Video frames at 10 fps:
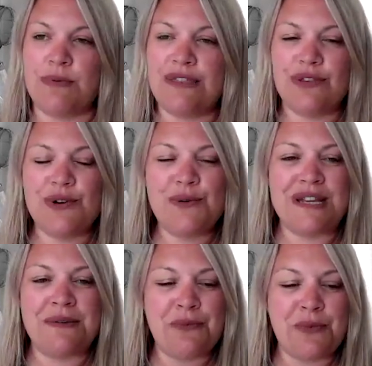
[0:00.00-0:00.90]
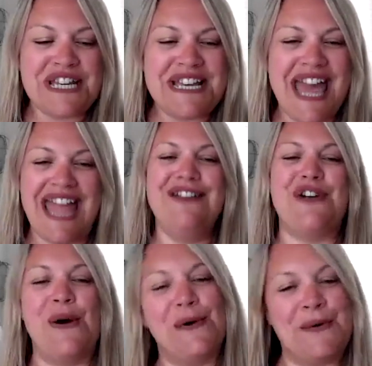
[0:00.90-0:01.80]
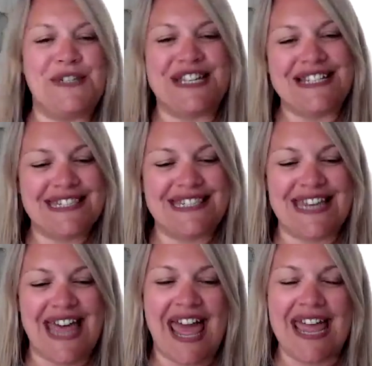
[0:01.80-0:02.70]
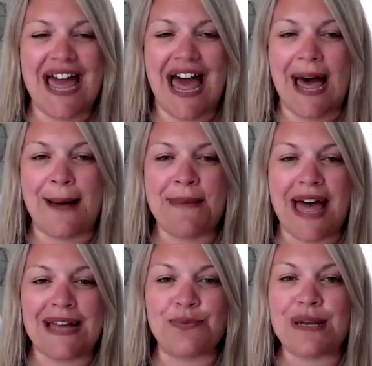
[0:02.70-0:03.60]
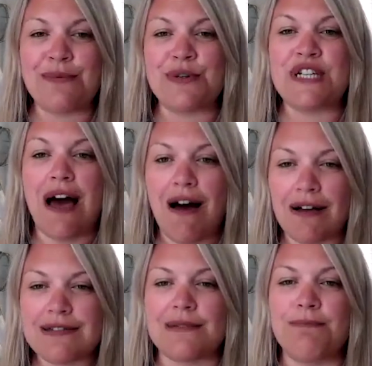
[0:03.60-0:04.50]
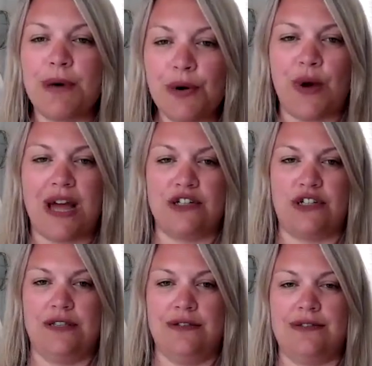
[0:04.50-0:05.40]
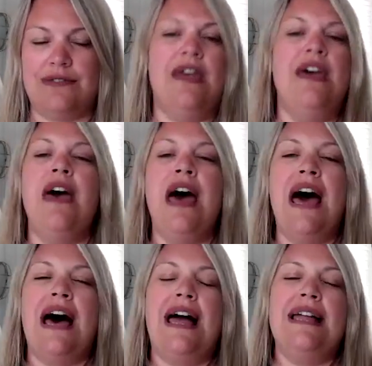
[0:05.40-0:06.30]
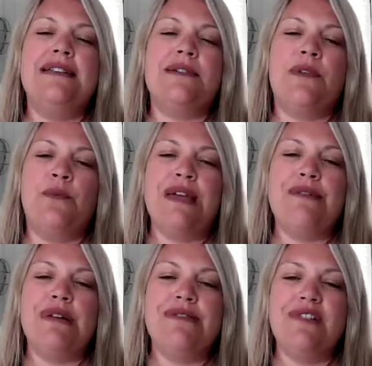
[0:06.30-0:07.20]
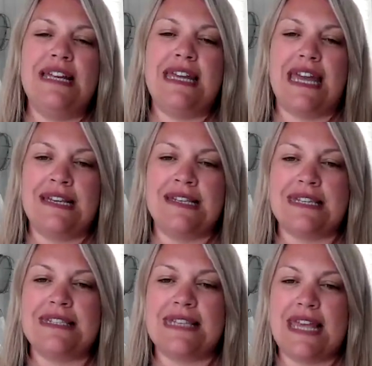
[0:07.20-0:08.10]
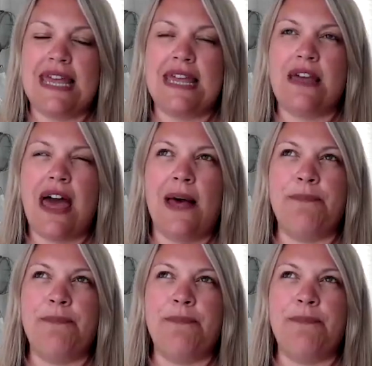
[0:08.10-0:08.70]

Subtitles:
we thought we'd engage our audience today, and we would ask some poll questions. And we're really keen to see,